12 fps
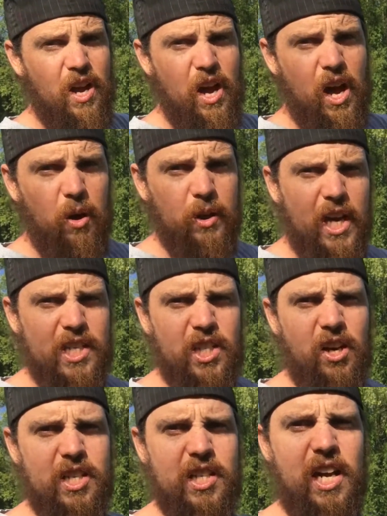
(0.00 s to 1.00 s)
I'll catch you
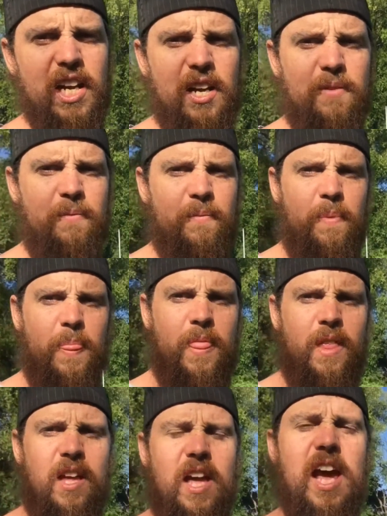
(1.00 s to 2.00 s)
guys later,
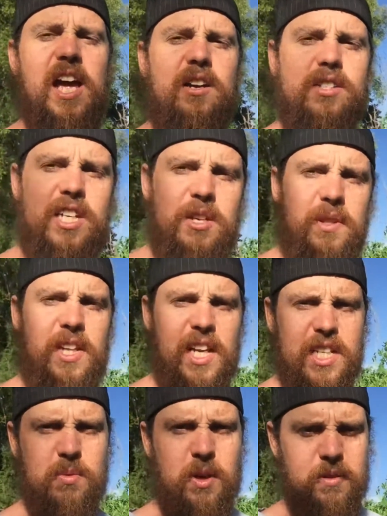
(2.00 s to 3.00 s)
and I'll see you on the
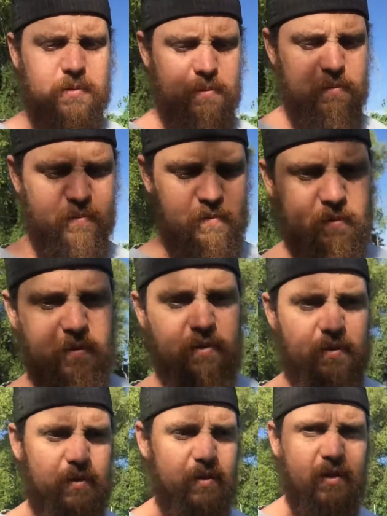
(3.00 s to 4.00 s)
next one.
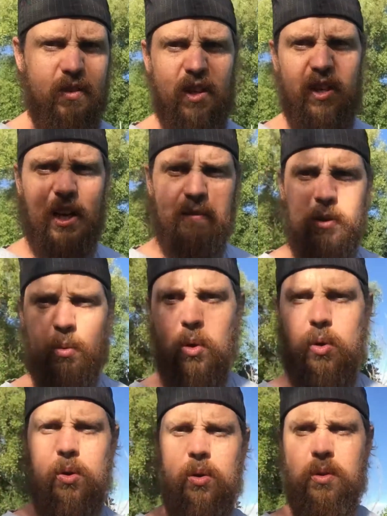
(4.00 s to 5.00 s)
Love you
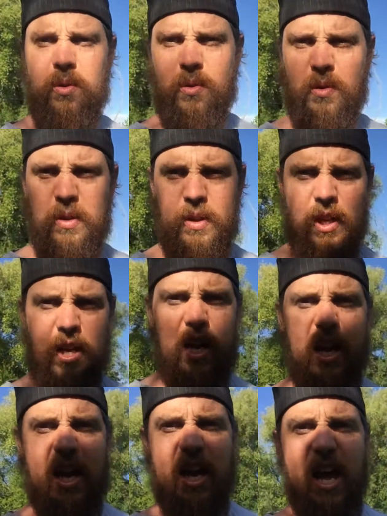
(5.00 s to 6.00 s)
all,
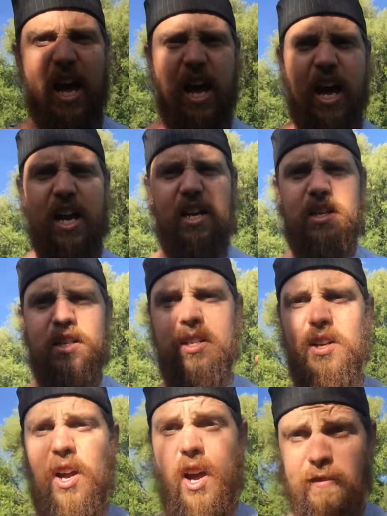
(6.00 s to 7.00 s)
and
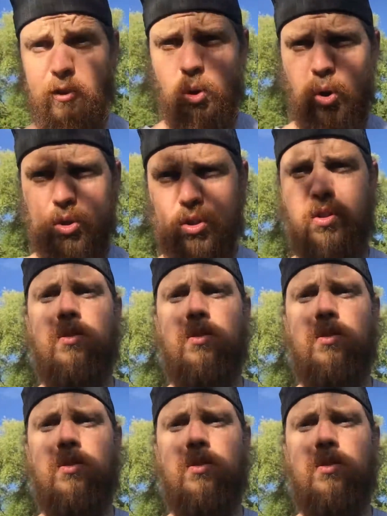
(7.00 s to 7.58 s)
of course,